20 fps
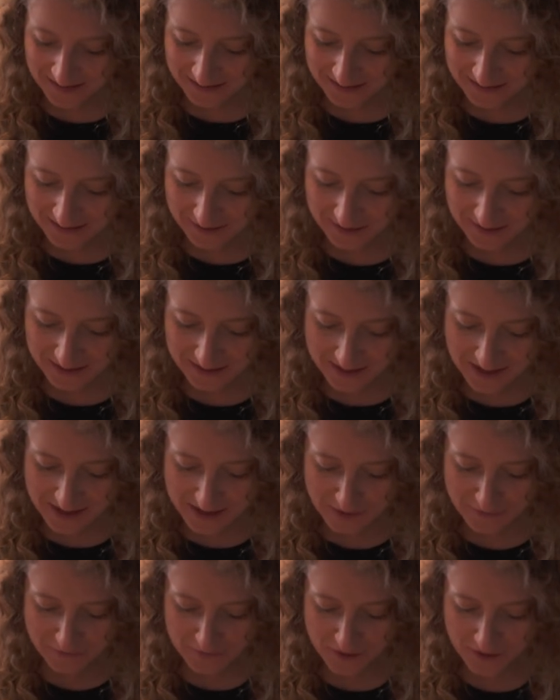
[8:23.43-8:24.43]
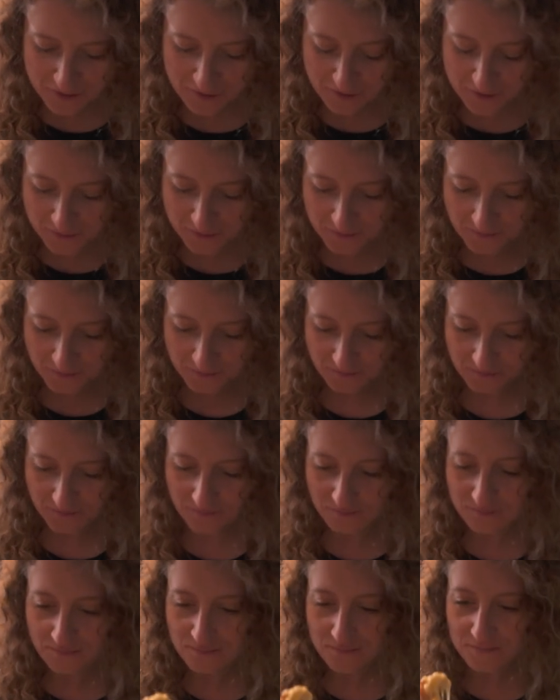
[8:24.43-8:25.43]
Literally, if you
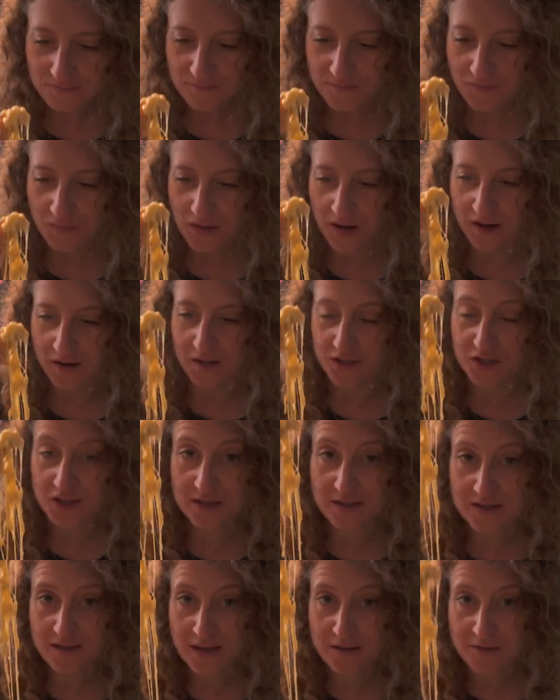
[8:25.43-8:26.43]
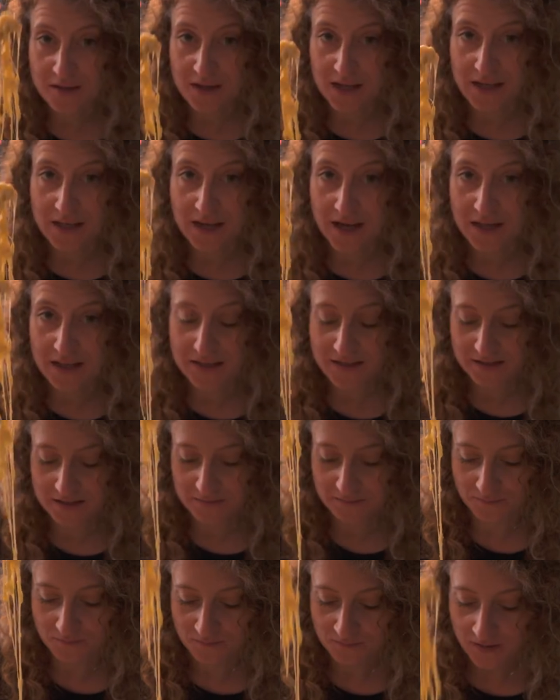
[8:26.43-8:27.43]
are a cheese lover like us,
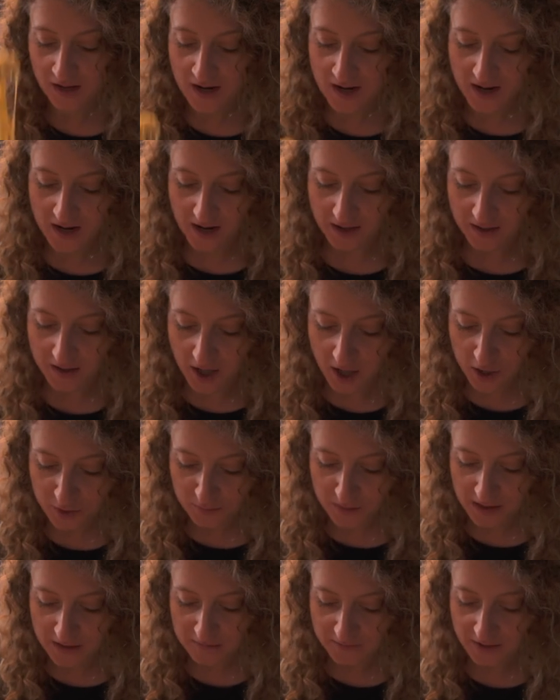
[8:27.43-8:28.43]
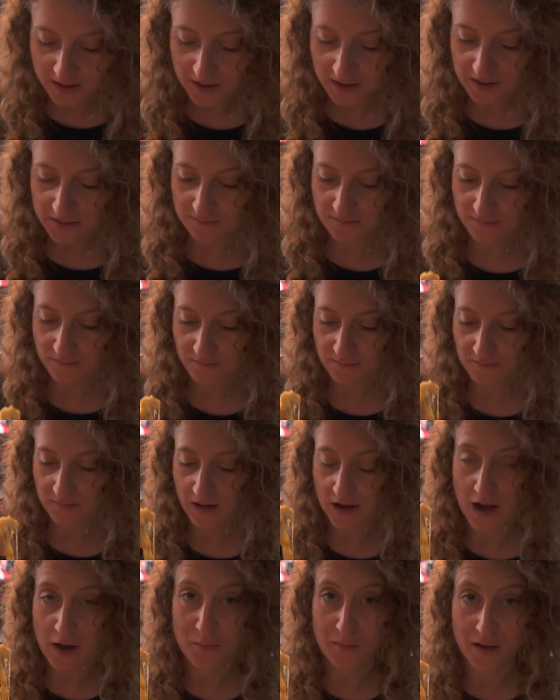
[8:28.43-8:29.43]
carb lover,
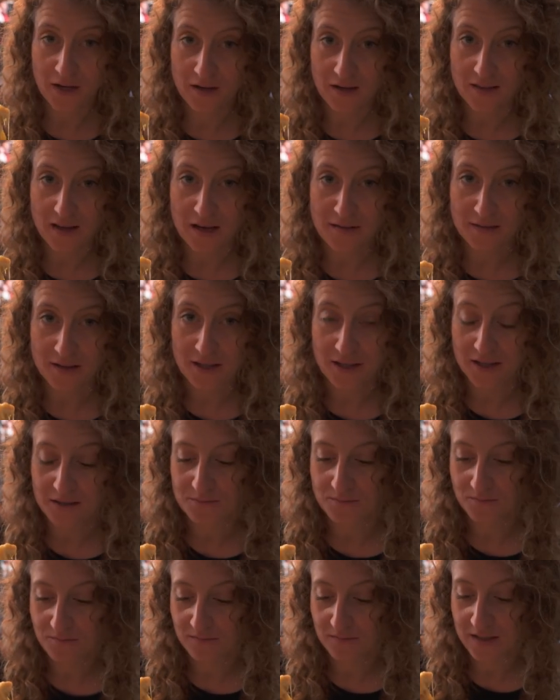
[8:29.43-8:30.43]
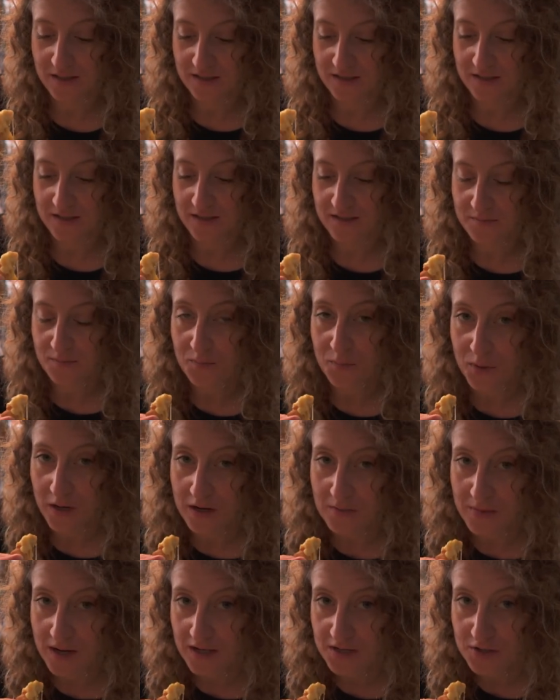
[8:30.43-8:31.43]
a butter lover, this is
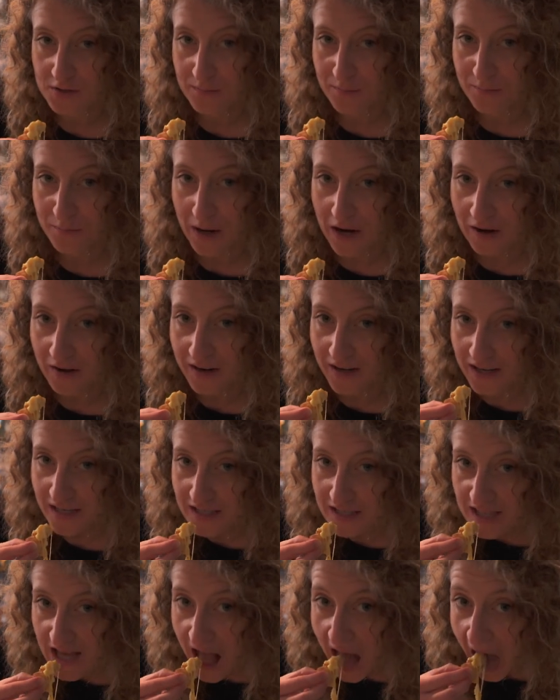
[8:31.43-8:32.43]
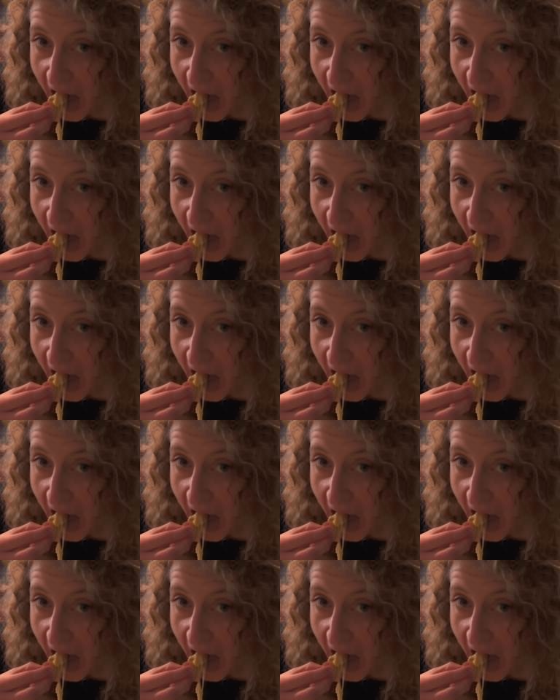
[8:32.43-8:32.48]
pretty much paradise.